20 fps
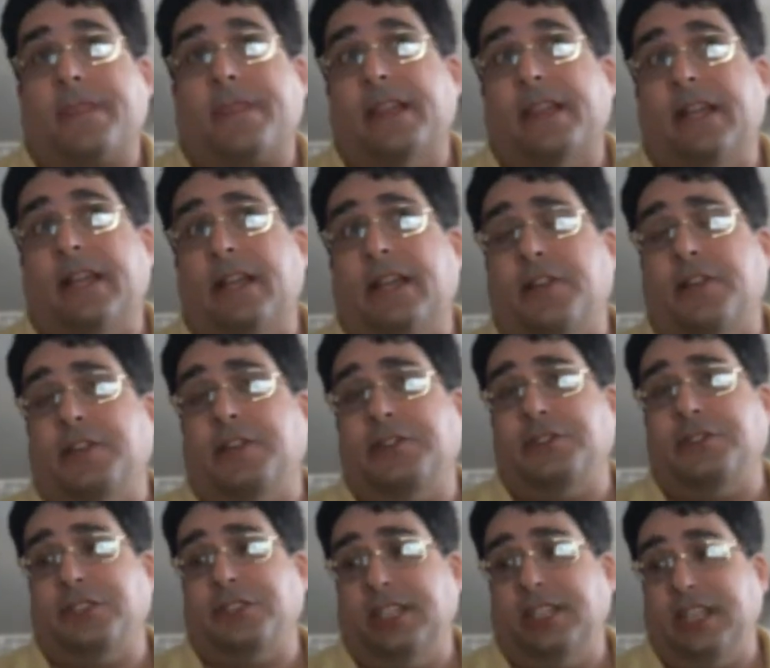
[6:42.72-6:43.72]
And you can
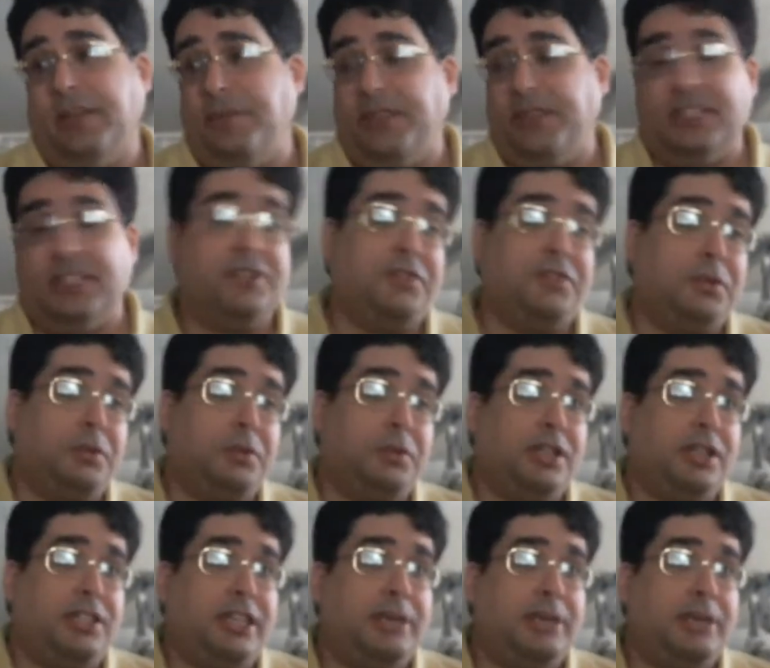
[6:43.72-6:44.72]
see that. And if you want to
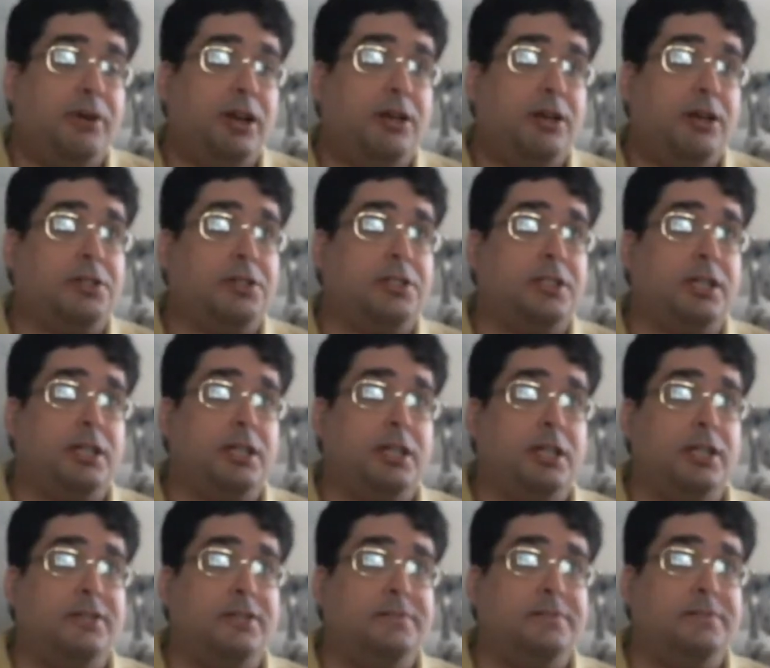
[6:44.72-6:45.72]
take part,
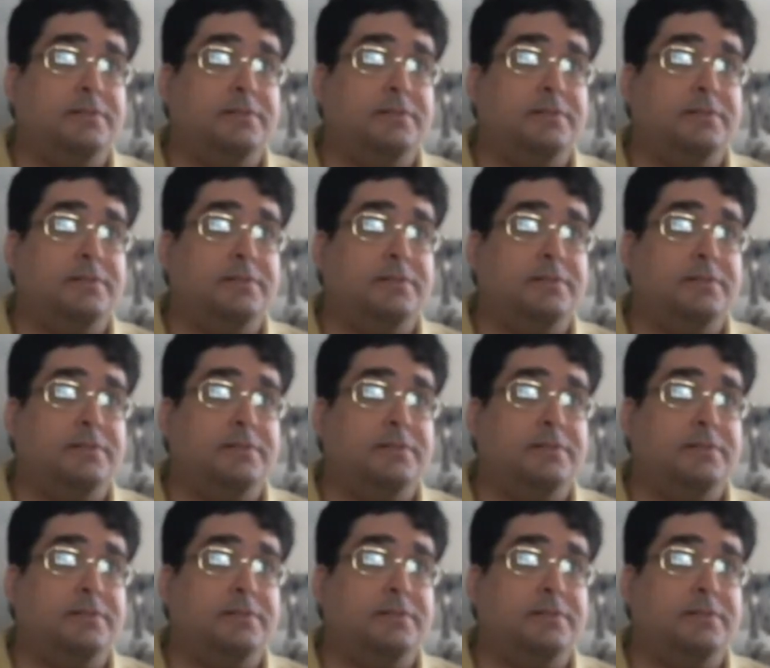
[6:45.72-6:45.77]
they'll